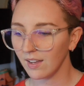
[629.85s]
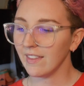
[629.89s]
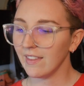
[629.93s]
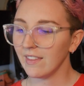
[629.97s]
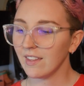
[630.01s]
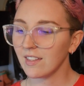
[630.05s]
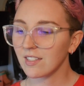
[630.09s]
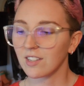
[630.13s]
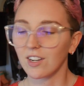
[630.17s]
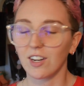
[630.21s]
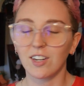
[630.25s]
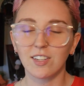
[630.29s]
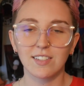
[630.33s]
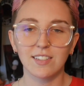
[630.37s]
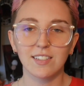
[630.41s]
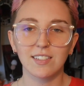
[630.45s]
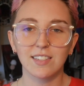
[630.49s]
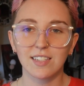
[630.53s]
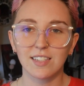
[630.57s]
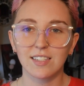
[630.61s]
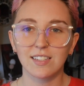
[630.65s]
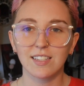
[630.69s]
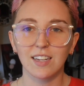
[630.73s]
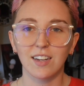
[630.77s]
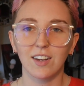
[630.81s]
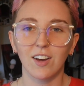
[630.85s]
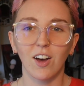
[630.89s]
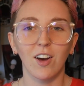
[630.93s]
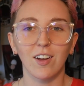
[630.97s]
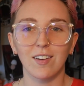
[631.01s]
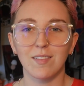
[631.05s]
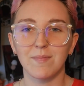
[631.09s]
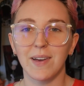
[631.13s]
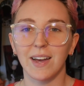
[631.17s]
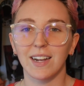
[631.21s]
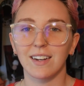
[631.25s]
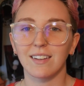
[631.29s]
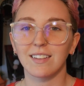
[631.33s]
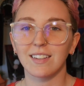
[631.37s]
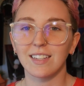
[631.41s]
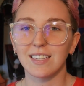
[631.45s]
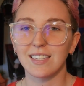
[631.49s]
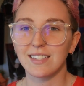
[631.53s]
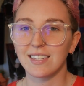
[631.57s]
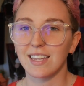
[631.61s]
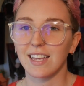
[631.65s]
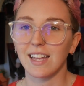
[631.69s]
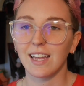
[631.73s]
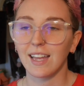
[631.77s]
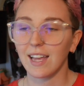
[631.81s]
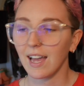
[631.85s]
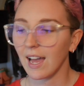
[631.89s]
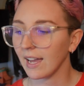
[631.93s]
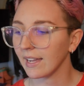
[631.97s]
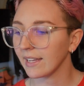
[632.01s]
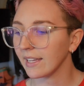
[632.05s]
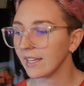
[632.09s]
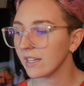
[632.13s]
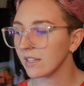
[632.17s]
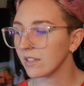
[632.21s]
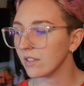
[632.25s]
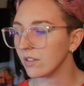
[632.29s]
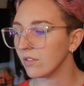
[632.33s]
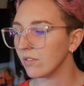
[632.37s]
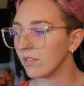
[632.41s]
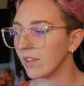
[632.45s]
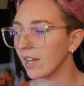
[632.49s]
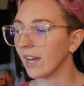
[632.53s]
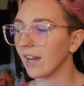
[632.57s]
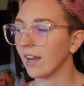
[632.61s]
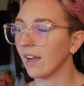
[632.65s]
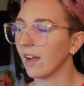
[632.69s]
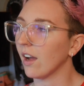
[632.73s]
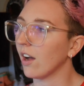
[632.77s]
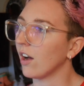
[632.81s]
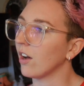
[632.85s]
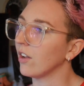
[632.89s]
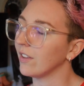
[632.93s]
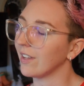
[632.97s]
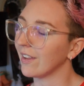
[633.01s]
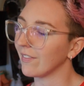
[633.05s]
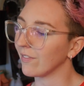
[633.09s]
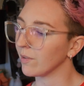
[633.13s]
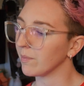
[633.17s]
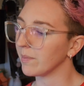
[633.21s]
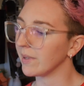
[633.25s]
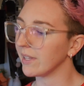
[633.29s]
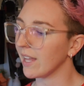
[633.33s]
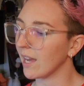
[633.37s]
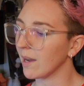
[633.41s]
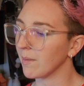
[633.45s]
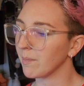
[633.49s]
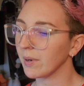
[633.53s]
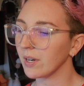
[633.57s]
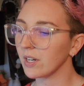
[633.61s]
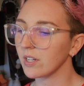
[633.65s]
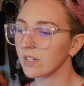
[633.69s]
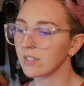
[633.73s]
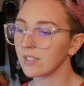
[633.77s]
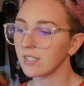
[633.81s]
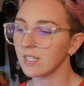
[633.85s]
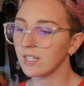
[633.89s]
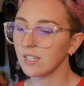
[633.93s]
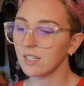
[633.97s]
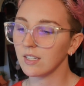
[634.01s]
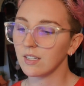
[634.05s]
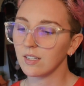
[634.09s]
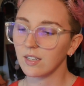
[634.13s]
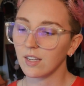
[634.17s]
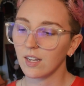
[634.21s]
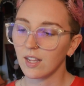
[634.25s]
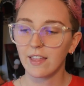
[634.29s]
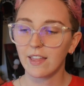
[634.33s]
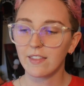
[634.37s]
And this causes us to automatically say, I can't do that, I'll never be that person.